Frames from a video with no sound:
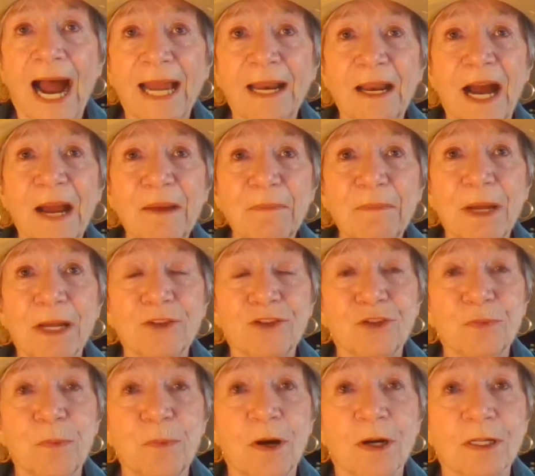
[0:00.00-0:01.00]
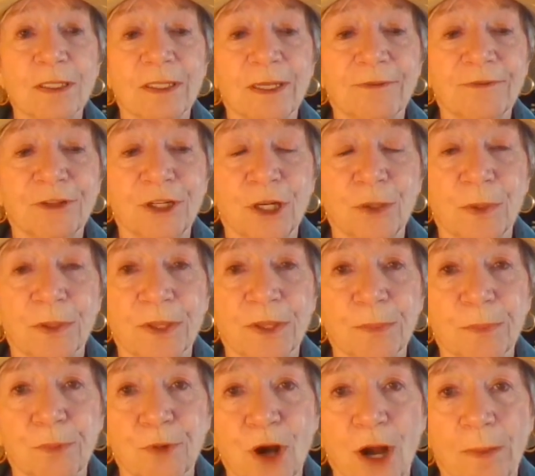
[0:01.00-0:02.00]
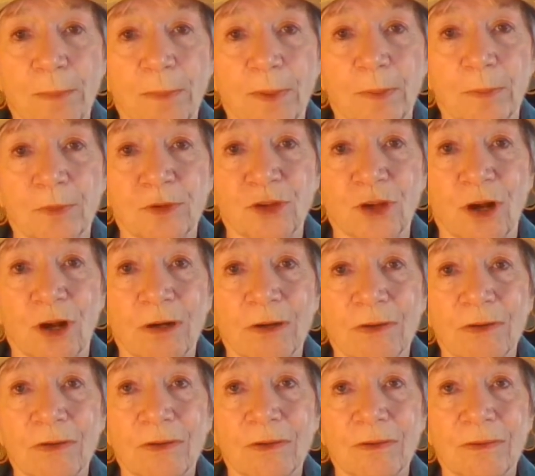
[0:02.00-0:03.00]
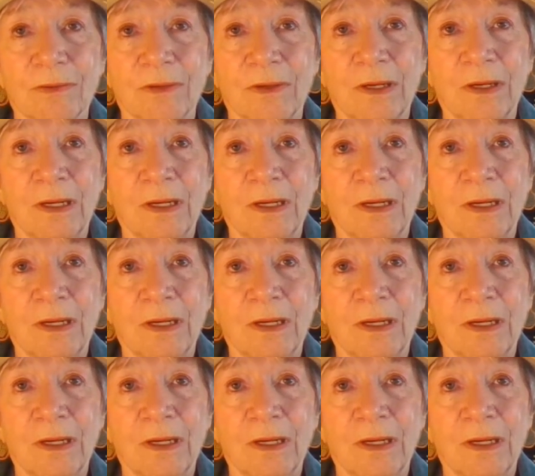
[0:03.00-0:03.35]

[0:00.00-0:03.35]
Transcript: I, I'm not smart enough to know what the problems are, you know.